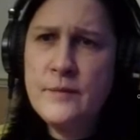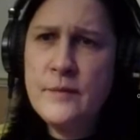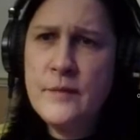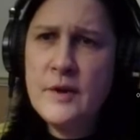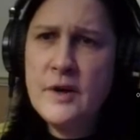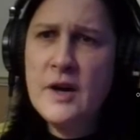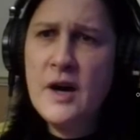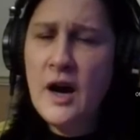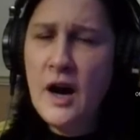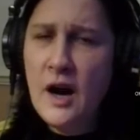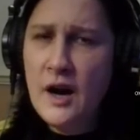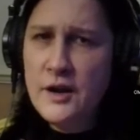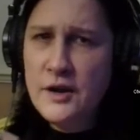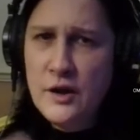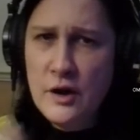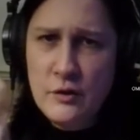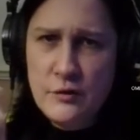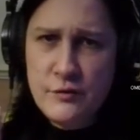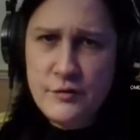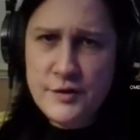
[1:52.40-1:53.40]
I, I,
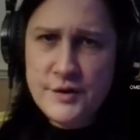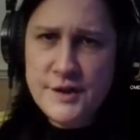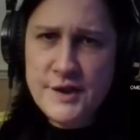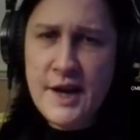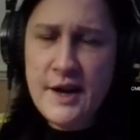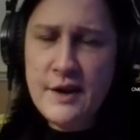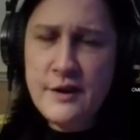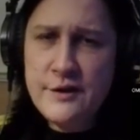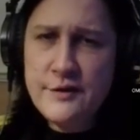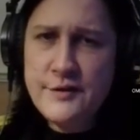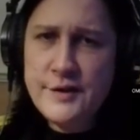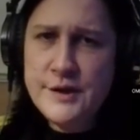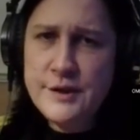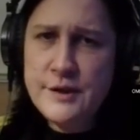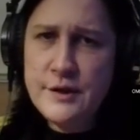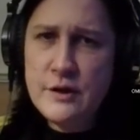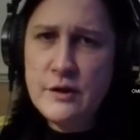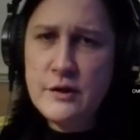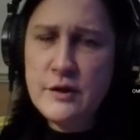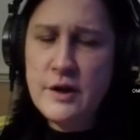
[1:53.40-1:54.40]
know the sound of this
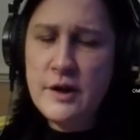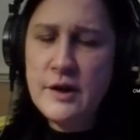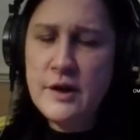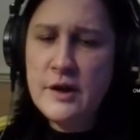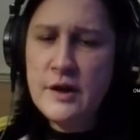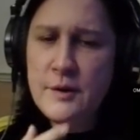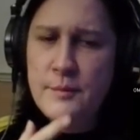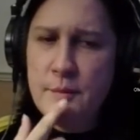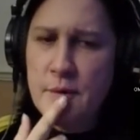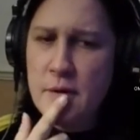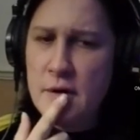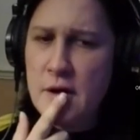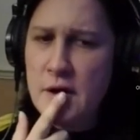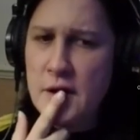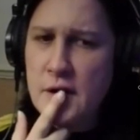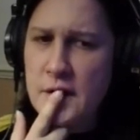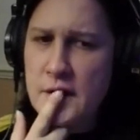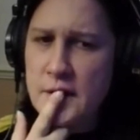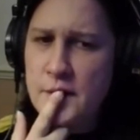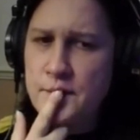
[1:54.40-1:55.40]
song um,
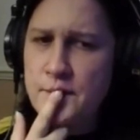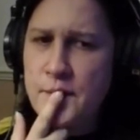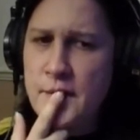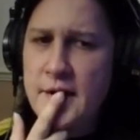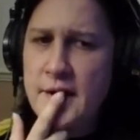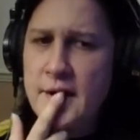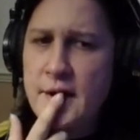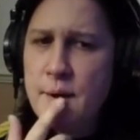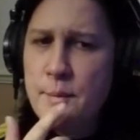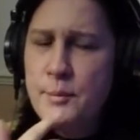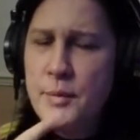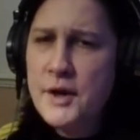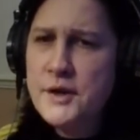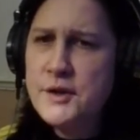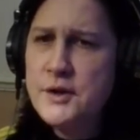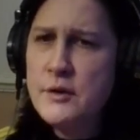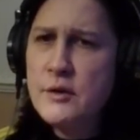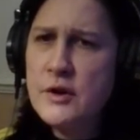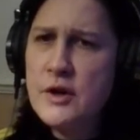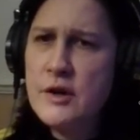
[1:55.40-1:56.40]
um, but I
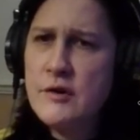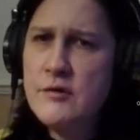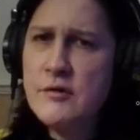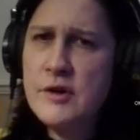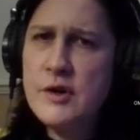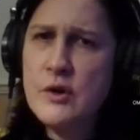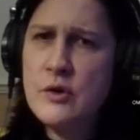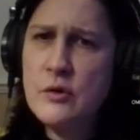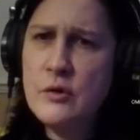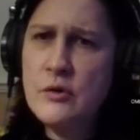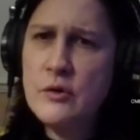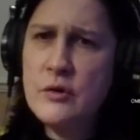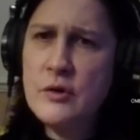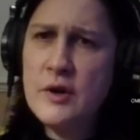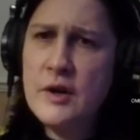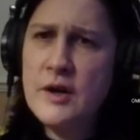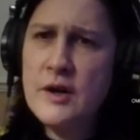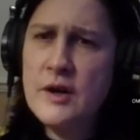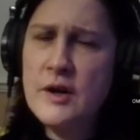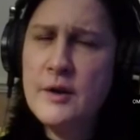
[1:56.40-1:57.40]
don't kind of recall
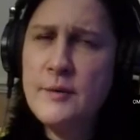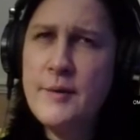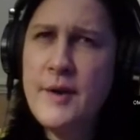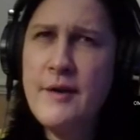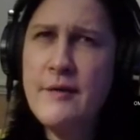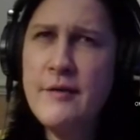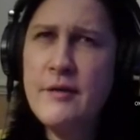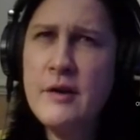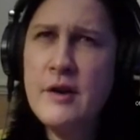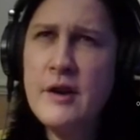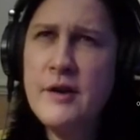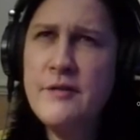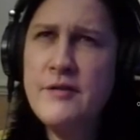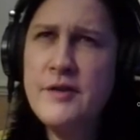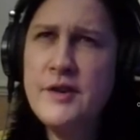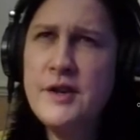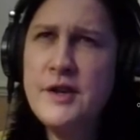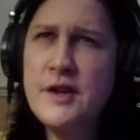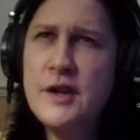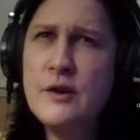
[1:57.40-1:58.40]
ever a
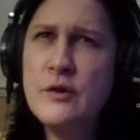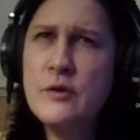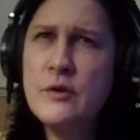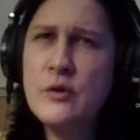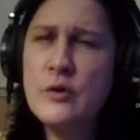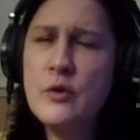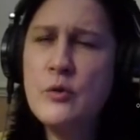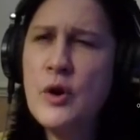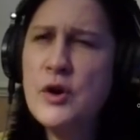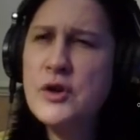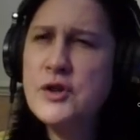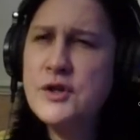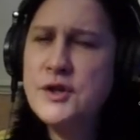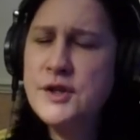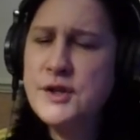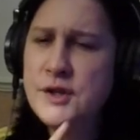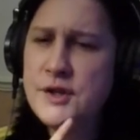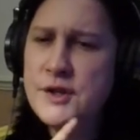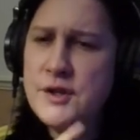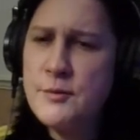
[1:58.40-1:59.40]
video or watching
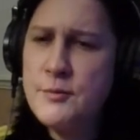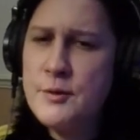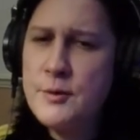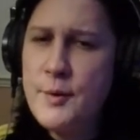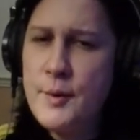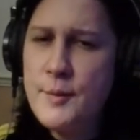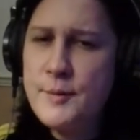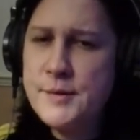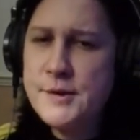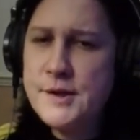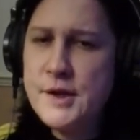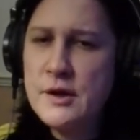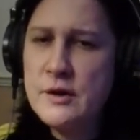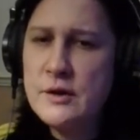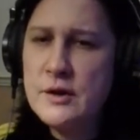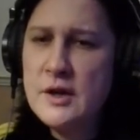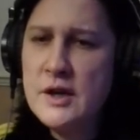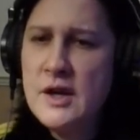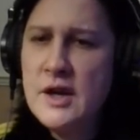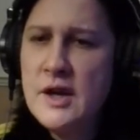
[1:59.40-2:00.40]
it on top of the pops so
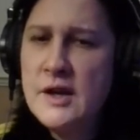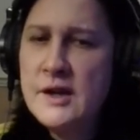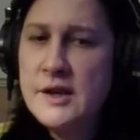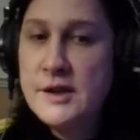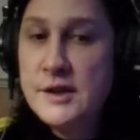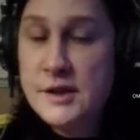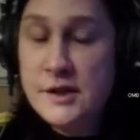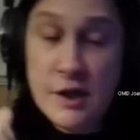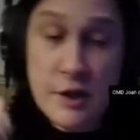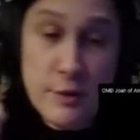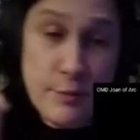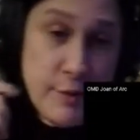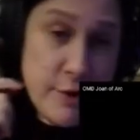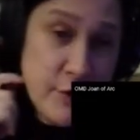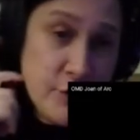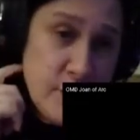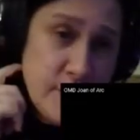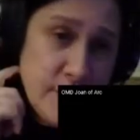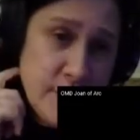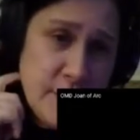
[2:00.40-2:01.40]
this is going to be
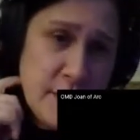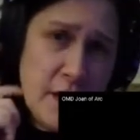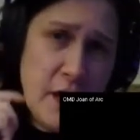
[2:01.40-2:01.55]
interesting.